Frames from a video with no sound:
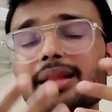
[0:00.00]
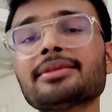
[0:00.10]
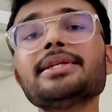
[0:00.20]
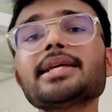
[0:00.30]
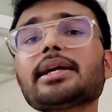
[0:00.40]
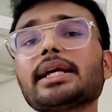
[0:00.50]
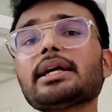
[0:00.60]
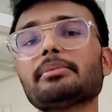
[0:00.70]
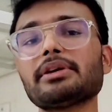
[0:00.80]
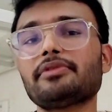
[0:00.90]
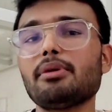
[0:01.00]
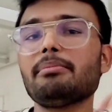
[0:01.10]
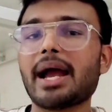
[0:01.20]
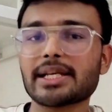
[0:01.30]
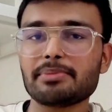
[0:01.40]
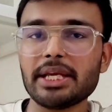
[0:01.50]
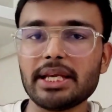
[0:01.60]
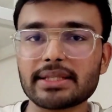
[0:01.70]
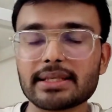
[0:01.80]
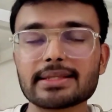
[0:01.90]
these are again coming from my
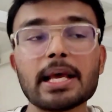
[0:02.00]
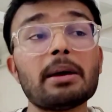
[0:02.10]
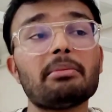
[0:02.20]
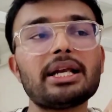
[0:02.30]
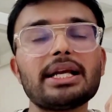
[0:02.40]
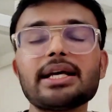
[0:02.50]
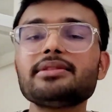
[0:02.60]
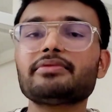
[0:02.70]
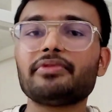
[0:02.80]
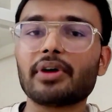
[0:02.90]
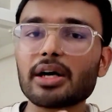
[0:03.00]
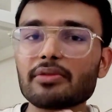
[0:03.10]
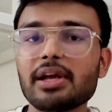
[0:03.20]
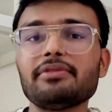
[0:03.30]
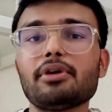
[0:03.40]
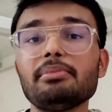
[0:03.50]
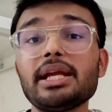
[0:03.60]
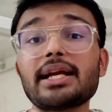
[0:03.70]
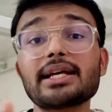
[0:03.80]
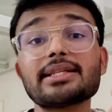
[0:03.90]
experiences, but it has worked well for
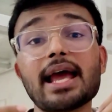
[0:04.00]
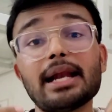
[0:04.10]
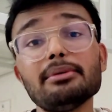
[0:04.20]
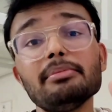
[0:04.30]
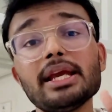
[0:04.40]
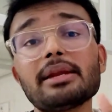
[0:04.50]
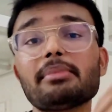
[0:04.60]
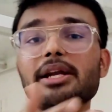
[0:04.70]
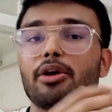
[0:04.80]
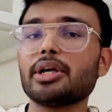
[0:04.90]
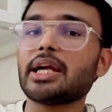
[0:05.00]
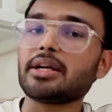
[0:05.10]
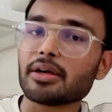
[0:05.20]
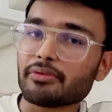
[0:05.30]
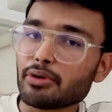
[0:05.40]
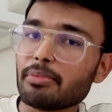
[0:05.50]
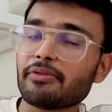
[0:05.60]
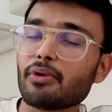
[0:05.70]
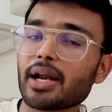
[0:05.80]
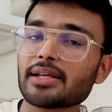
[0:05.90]
me. It has helped me in my Deloitte interview
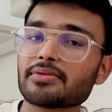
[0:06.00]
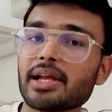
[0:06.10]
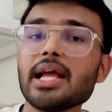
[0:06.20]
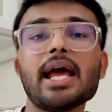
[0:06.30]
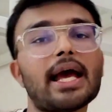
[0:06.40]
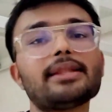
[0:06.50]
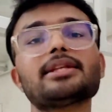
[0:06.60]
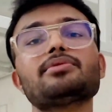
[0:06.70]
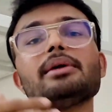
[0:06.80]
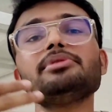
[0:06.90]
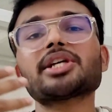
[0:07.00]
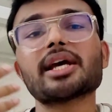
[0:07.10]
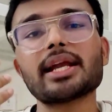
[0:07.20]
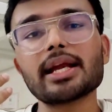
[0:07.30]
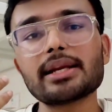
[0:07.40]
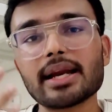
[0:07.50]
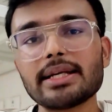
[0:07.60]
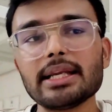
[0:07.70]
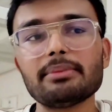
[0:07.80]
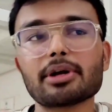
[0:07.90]
before as well, and that's why I'm sharing it
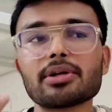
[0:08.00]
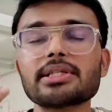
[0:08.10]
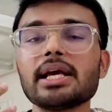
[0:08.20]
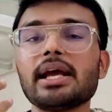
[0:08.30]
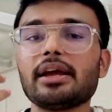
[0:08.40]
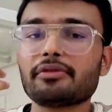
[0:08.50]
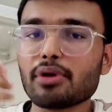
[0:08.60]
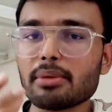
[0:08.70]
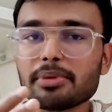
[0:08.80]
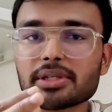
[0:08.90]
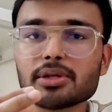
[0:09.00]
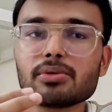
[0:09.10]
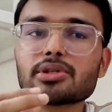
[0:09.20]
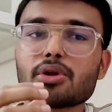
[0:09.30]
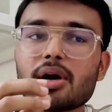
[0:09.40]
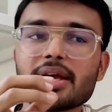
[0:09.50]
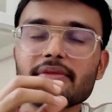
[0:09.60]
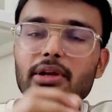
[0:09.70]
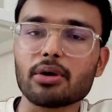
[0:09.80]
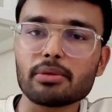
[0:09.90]
readily. Because if you're a person who's not
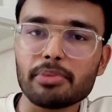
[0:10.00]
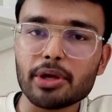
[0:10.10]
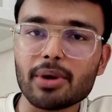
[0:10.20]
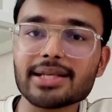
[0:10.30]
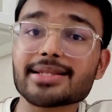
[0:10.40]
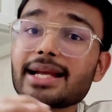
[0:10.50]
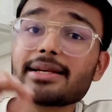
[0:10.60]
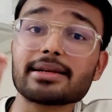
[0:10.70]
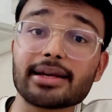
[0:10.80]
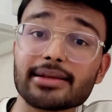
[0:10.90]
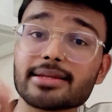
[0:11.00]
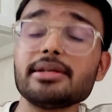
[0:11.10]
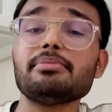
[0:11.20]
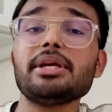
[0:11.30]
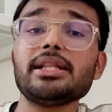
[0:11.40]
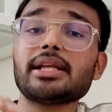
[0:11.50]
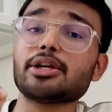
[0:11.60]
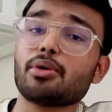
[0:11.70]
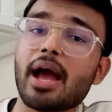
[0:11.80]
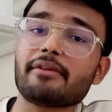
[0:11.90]
having good PORs, that doesn't mean
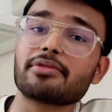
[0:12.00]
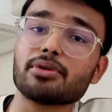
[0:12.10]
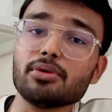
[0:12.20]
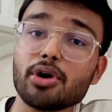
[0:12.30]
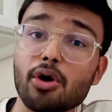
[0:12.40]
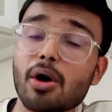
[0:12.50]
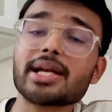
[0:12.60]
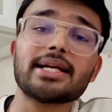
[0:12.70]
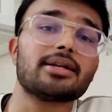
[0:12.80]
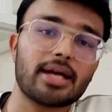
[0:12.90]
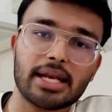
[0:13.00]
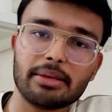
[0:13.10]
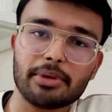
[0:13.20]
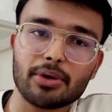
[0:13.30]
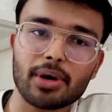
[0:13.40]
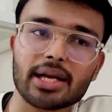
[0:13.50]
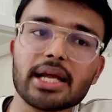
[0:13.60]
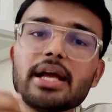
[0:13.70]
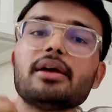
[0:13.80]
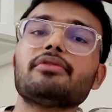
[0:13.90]
that you have to not enter any POR.
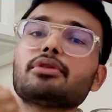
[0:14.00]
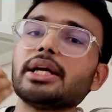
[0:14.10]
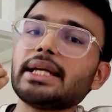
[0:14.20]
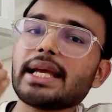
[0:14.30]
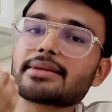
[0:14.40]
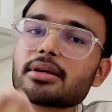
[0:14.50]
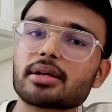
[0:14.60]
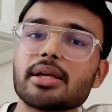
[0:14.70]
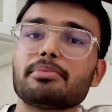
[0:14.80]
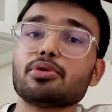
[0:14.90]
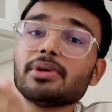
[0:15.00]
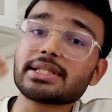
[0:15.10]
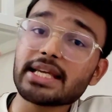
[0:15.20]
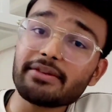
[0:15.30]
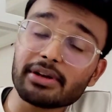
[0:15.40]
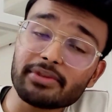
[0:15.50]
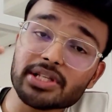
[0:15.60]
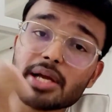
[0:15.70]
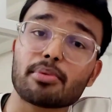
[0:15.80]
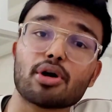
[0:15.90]
If you can take certain approvals, even
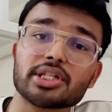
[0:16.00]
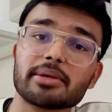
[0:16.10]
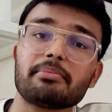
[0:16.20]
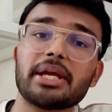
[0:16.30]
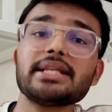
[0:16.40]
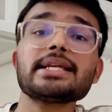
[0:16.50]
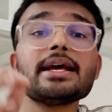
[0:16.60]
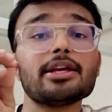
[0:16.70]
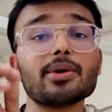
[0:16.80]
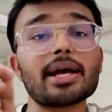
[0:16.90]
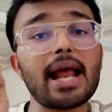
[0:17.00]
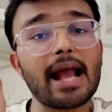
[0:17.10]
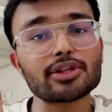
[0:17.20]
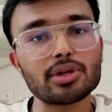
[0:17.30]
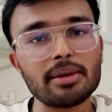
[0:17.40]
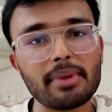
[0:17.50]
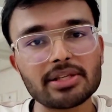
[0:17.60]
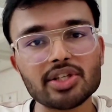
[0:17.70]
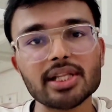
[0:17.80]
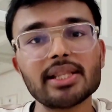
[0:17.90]
which are project based, you can actually
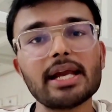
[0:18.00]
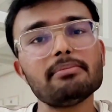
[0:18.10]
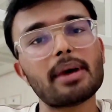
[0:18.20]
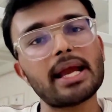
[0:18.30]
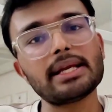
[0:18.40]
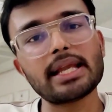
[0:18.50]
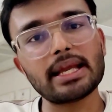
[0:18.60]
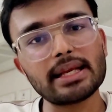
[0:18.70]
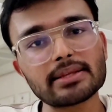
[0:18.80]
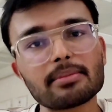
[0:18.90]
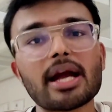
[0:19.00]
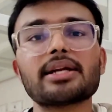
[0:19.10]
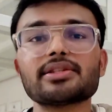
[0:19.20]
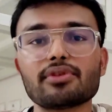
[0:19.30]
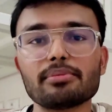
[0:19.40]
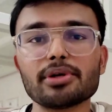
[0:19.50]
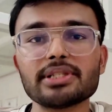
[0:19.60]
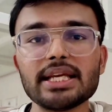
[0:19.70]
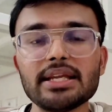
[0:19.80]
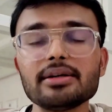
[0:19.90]
mention that by taking some guidance from your
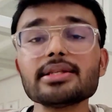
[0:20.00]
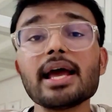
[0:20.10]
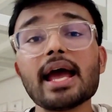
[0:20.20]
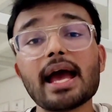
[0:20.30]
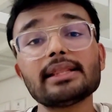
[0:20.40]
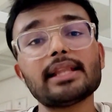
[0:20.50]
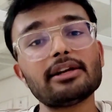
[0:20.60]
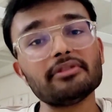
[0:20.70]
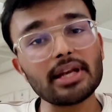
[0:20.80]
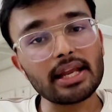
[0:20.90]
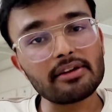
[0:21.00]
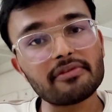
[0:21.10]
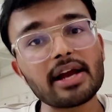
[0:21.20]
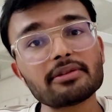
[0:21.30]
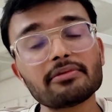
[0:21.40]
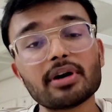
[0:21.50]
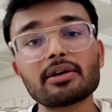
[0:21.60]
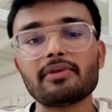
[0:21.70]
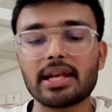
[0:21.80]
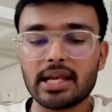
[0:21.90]
seniors, and that will in fact
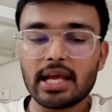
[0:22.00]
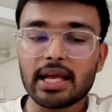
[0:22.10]
work well,